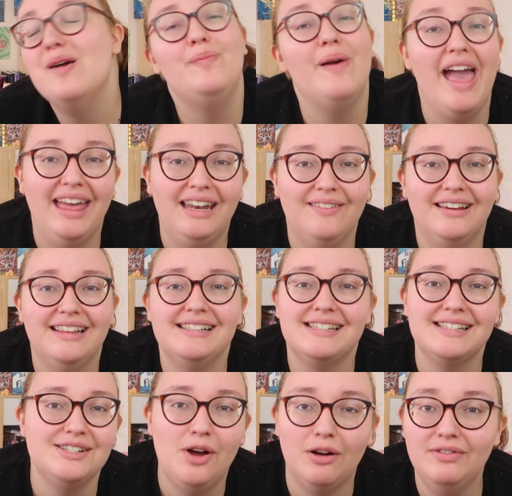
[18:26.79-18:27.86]
But anyway, this
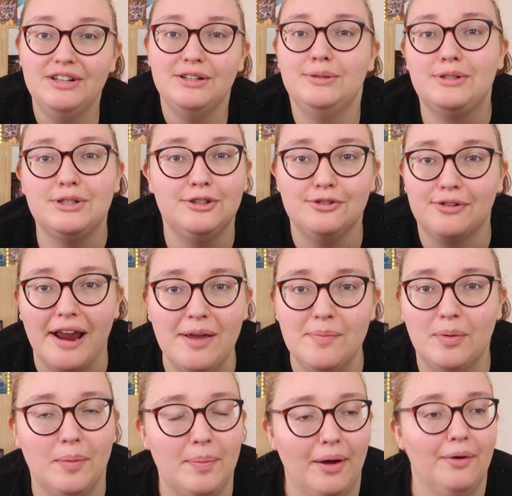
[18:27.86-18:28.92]
is not a video to
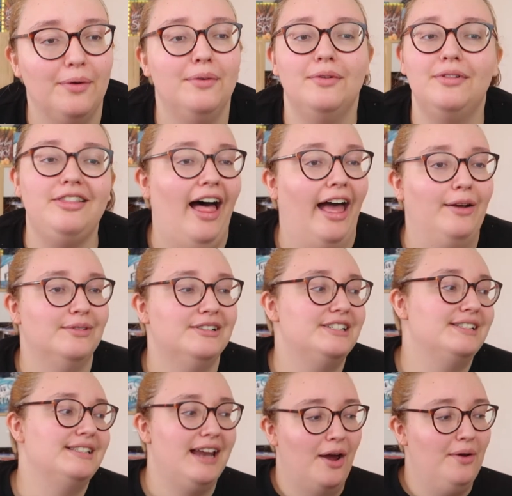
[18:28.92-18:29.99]
gripe about
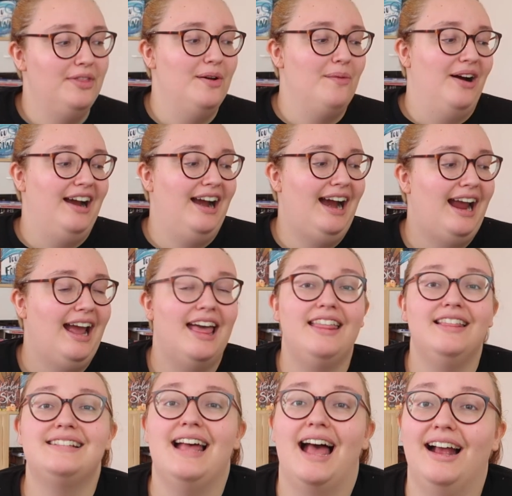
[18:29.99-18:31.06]
languages and how they work.
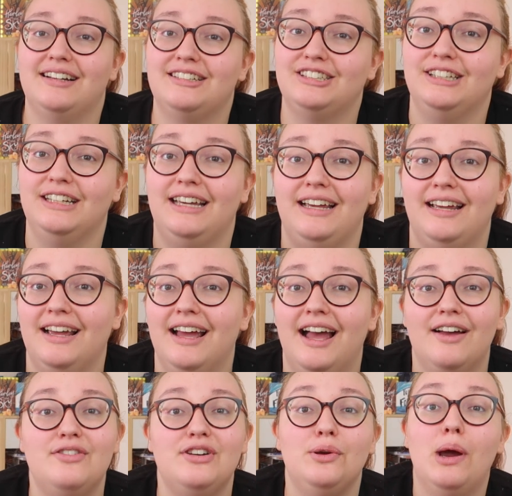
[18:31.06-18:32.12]
It's actually
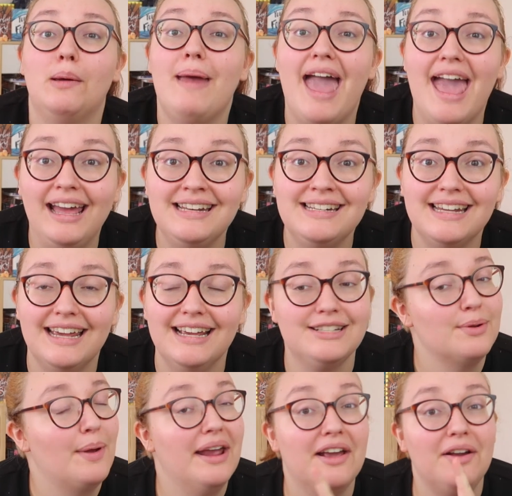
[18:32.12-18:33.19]
a video I'm ending
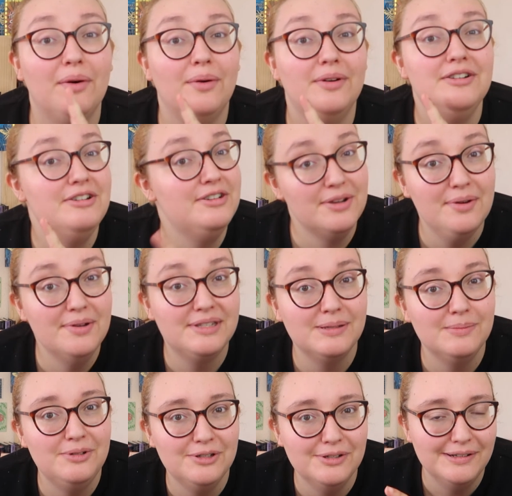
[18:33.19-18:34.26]
so I can go and do
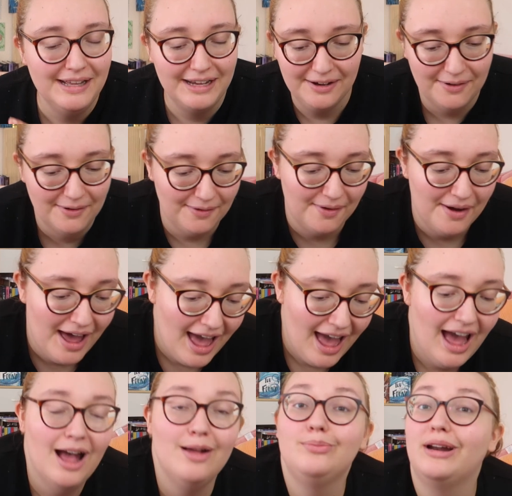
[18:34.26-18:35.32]
some Duolingo
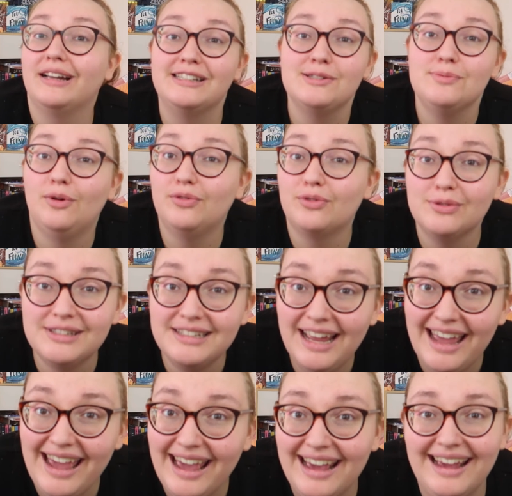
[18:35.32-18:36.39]
and practice mon
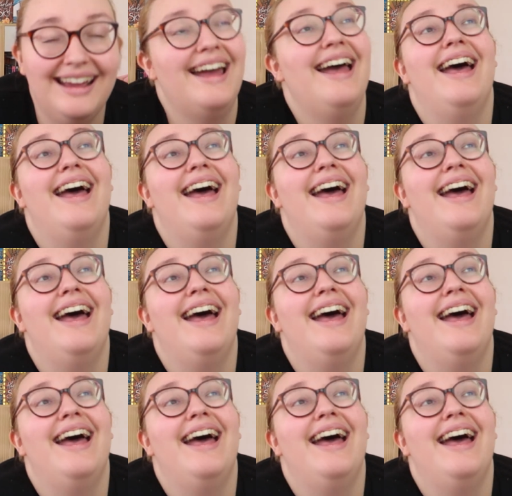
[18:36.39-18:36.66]
français.